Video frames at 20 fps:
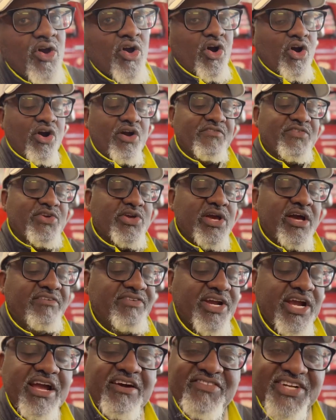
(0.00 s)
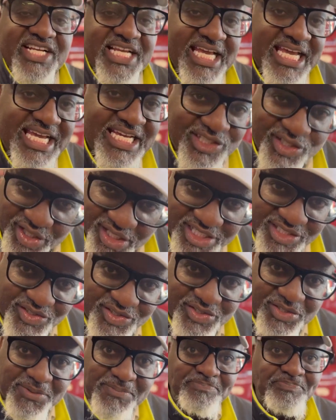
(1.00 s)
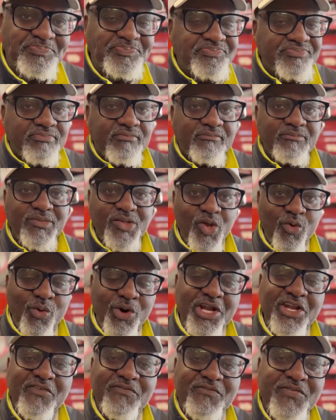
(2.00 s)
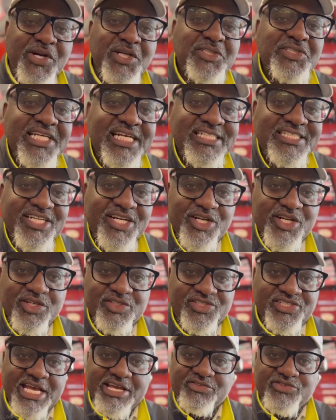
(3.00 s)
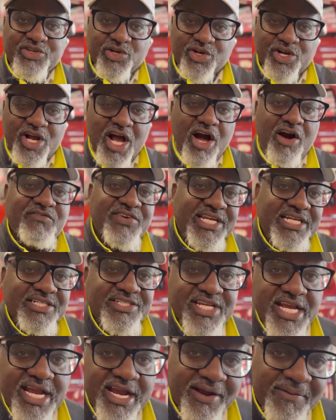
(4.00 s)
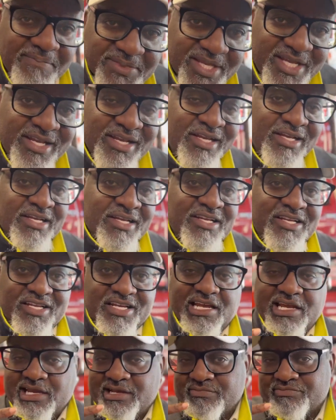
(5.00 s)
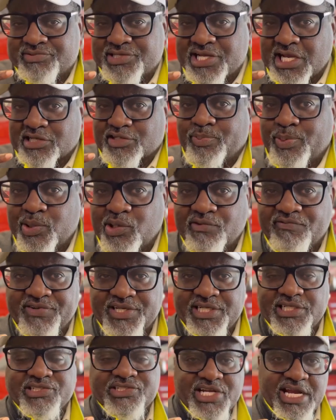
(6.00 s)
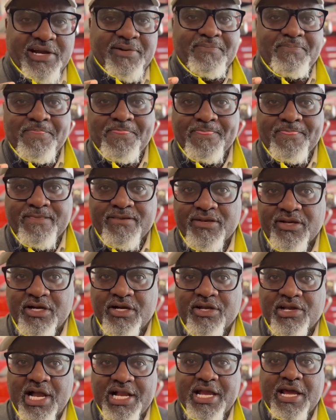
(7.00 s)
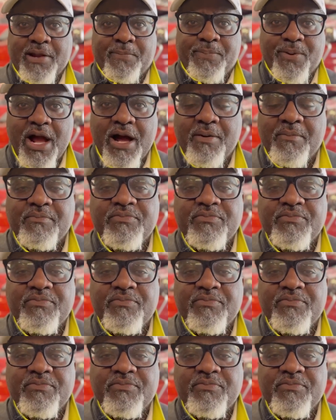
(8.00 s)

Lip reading: or if you ever have a gauge cluster, one of the first things they're going to say, so call vintage air. Hey, tech support, vintage air. I got a problem.